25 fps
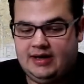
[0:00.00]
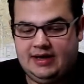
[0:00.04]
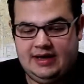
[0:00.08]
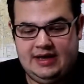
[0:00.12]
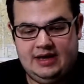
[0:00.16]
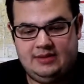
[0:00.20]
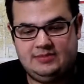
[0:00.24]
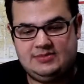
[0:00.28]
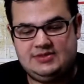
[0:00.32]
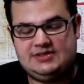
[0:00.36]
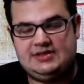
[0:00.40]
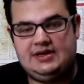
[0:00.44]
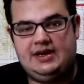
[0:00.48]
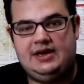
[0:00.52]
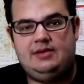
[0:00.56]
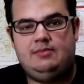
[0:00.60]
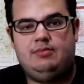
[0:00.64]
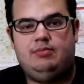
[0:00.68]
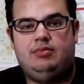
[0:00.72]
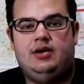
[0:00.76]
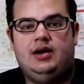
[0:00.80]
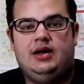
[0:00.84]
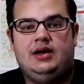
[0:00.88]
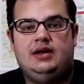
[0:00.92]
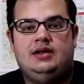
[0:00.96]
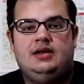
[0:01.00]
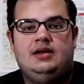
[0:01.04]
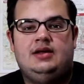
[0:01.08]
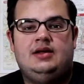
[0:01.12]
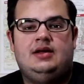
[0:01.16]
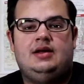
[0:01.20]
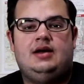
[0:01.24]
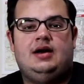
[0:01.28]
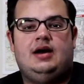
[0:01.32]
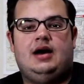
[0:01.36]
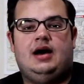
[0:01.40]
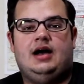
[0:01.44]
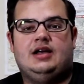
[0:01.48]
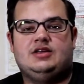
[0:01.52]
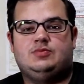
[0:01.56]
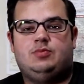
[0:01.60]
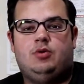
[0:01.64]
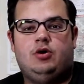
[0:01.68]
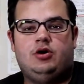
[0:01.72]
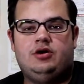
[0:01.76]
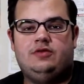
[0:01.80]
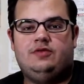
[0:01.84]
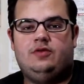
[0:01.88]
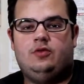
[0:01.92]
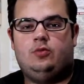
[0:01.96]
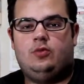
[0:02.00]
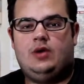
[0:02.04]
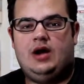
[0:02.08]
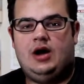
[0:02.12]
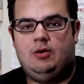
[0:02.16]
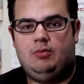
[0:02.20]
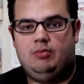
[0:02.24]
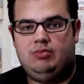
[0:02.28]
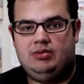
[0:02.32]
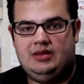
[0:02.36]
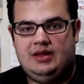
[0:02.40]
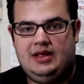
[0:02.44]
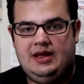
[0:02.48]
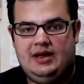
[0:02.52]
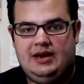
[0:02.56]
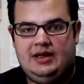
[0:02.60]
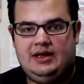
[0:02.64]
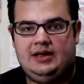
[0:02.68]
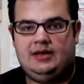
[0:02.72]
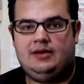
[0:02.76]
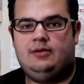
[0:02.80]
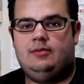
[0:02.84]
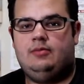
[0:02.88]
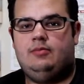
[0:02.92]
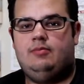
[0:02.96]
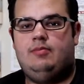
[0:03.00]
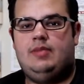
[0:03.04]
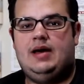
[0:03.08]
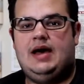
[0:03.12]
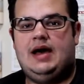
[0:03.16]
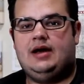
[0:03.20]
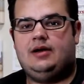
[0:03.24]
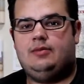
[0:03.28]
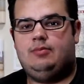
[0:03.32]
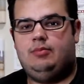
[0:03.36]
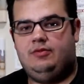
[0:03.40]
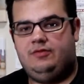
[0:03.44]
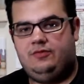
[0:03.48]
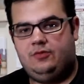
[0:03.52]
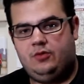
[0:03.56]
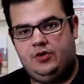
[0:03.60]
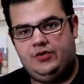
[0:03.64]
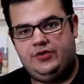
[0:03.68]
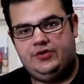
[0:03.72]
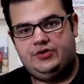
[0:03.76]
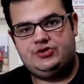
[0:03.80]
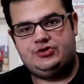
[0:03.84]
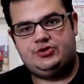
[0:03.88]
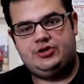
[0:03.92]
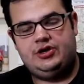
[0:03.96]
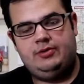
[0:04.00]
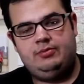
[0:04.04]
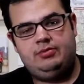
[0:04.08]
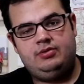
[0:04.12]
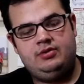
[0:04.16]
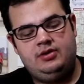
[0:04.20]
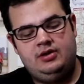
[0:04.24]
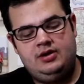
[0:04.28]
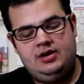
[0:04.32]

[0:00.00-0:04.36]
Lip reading: campsite, but as part of the route planning back before the trip,